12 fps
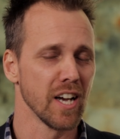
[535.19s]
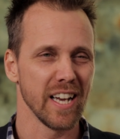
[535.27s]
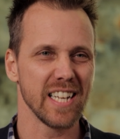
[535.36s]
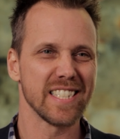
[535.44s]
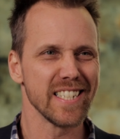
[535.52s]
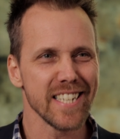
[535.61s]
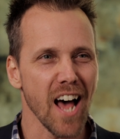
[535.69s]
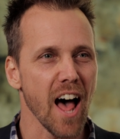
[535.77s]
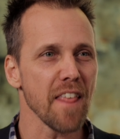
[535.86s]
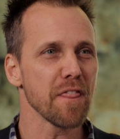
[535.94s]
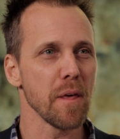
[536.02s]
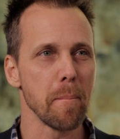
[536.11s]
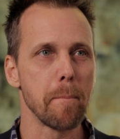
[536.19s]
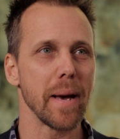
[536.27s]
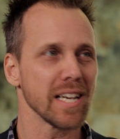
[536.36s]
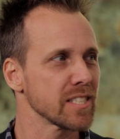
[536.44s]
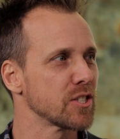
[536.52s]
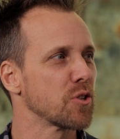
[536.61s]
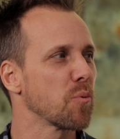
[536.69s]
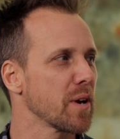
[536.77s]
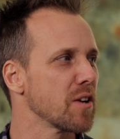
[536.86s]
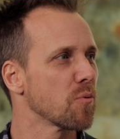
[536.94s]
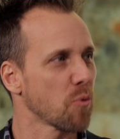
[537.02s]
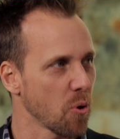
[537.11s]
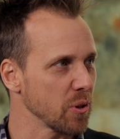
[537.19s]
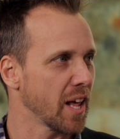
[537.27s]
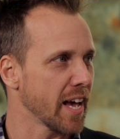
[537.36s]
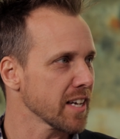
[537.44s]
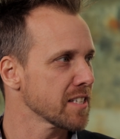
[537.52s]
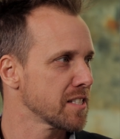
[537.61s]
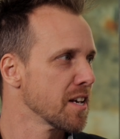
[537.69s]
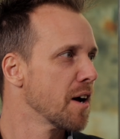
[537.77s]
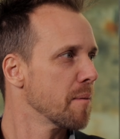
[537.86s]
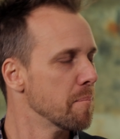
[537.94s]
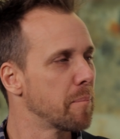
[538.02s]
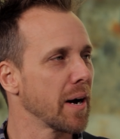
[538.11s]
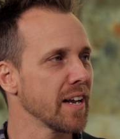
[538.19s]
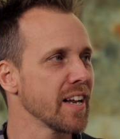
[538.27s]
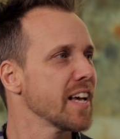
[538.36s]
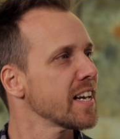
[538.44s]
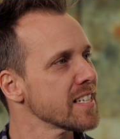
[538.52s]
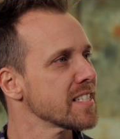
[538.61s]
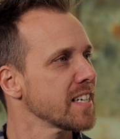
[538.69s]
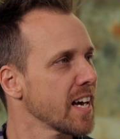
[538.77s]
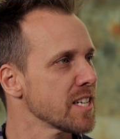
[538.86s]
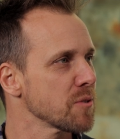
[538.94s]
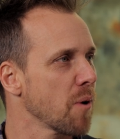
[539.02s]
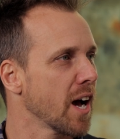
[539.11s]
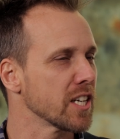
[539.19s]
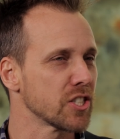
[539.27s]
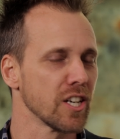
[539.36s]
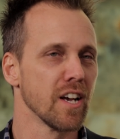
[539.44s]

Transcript: Yeah. It's not the best green Rolex, yes. but it is a nice watch.